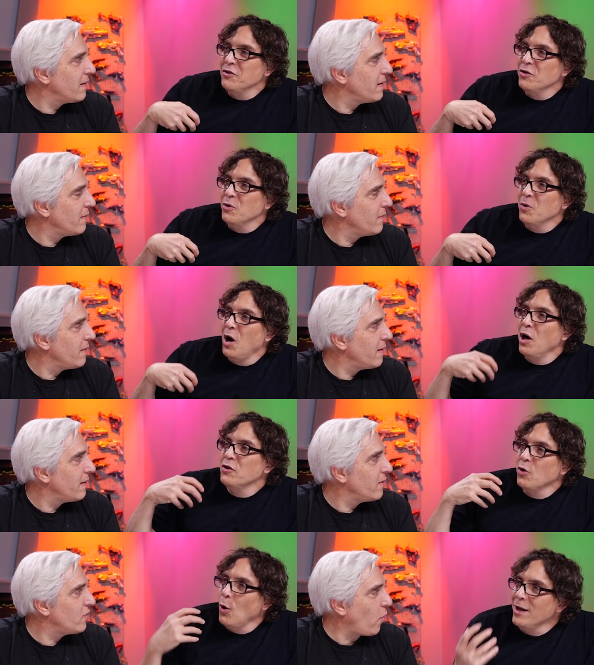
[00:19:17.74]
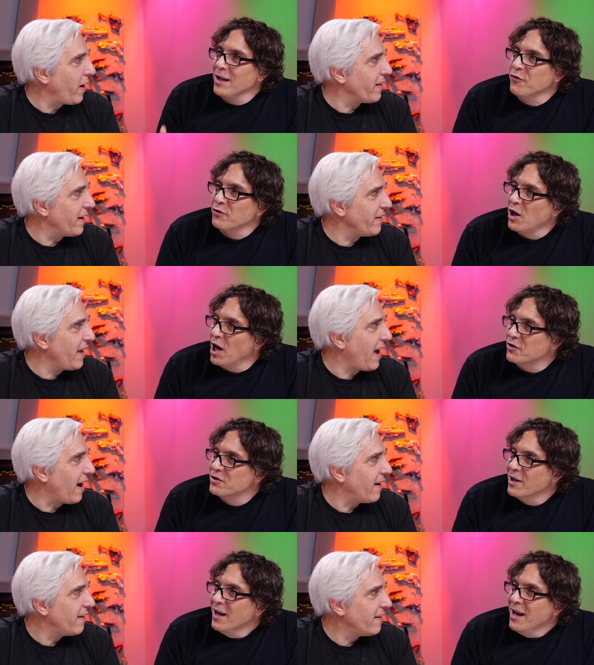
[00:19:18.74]
Speaker 1: into a toilet, toilet flush.
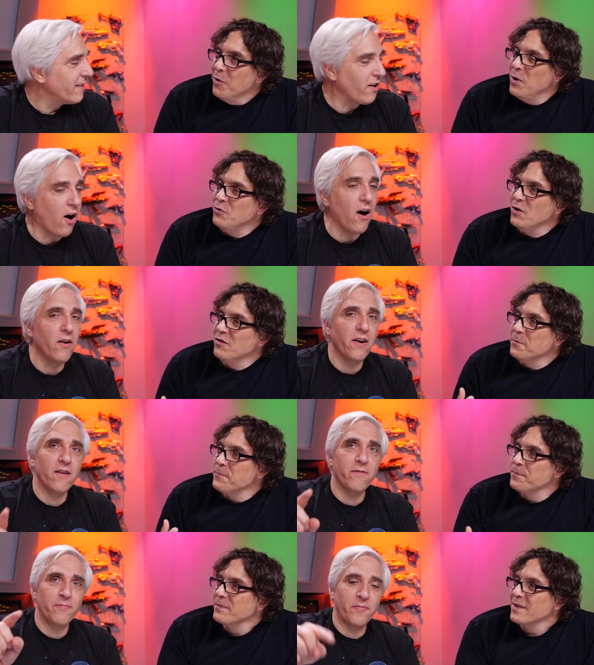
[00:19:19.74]
Yeah Oh, your